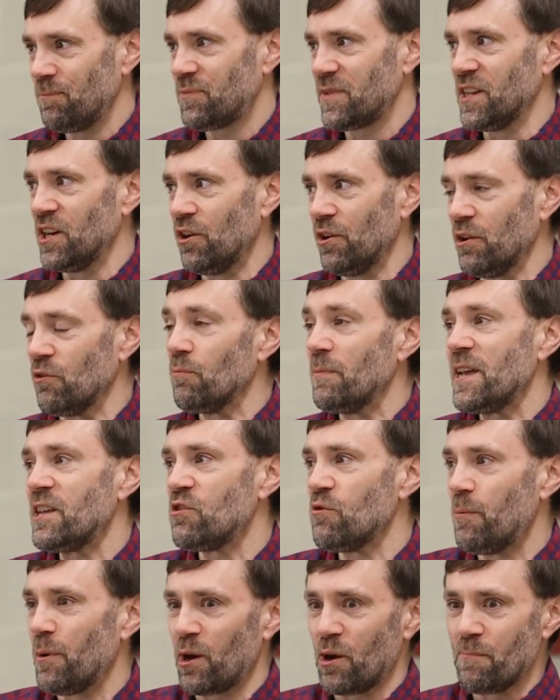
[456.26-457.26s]
it'll make
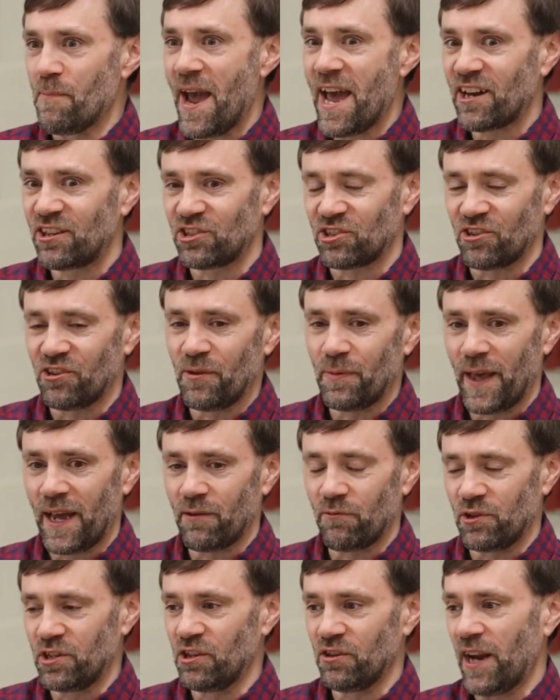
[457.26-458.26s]
you a better manager in
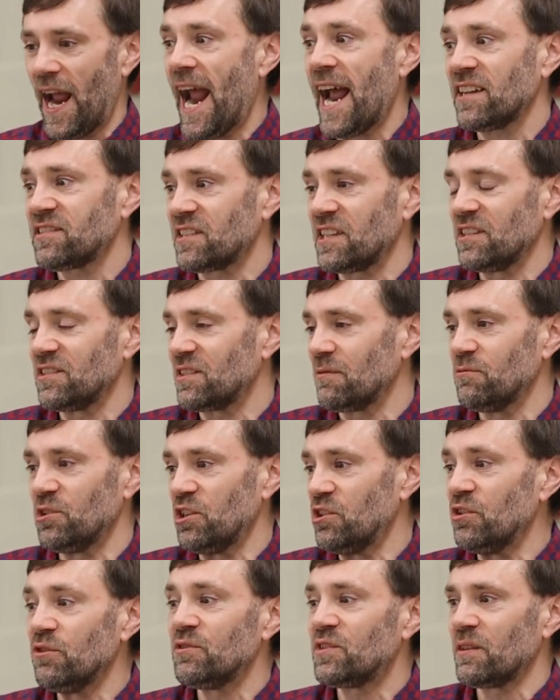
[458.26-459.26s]
that when you're asking someone
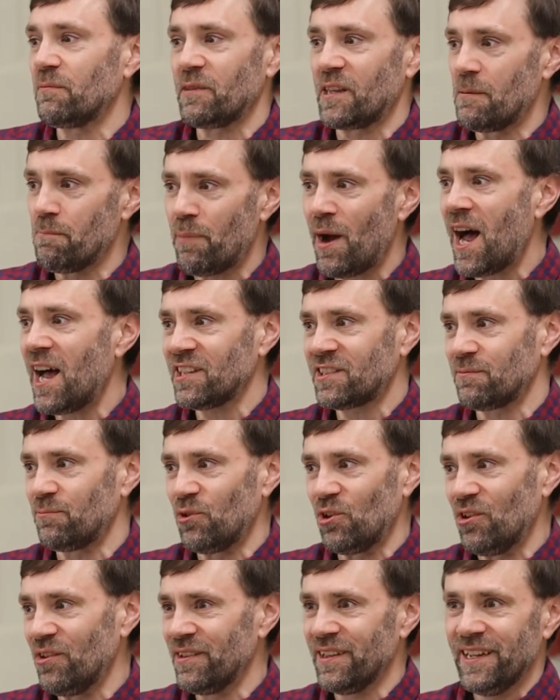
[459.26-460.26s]
to do something
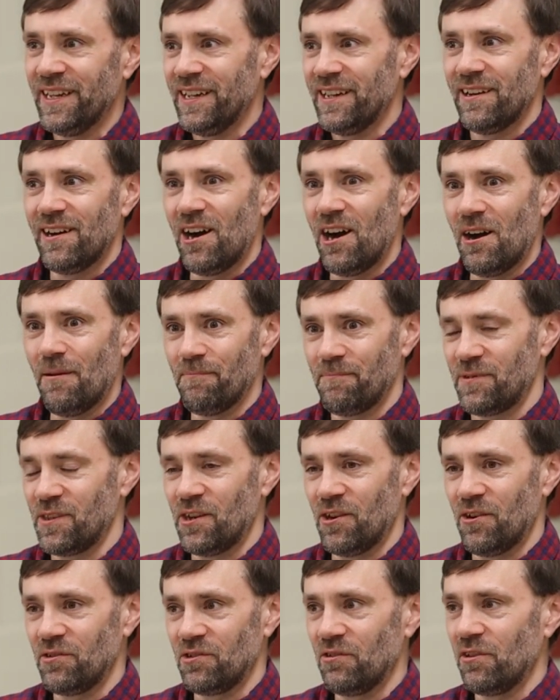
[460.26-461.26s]
impossible,
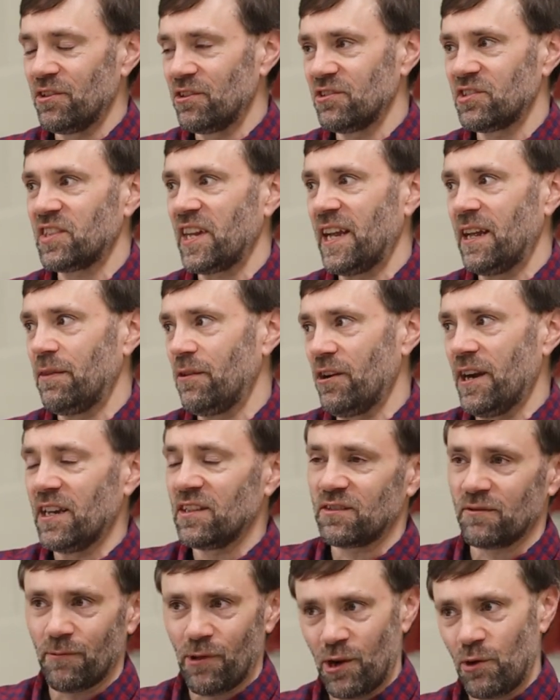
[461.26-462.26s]
you'll understand their
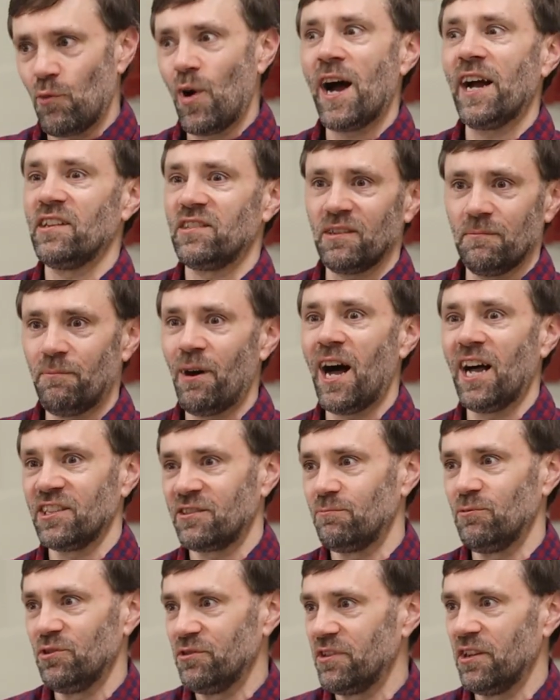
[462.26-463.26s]
answer, like why it's
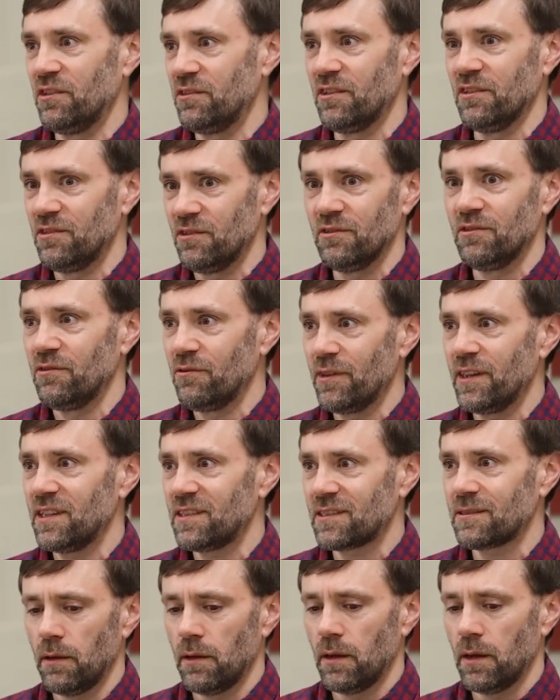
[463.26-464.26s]
impossible to do
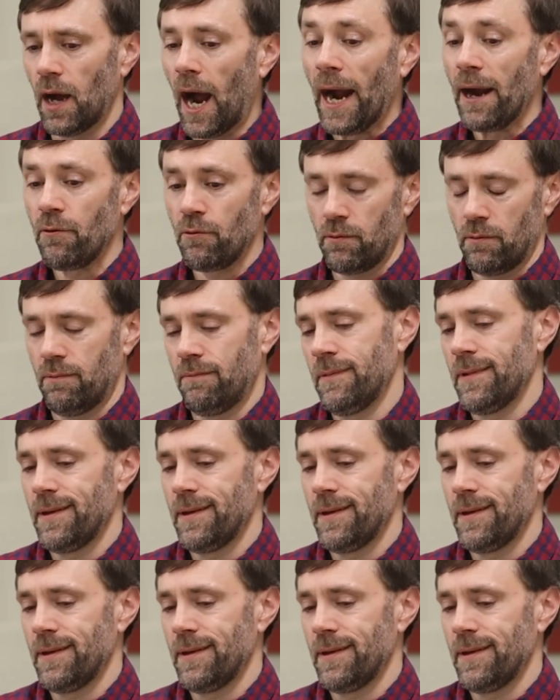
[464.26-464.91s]
this. I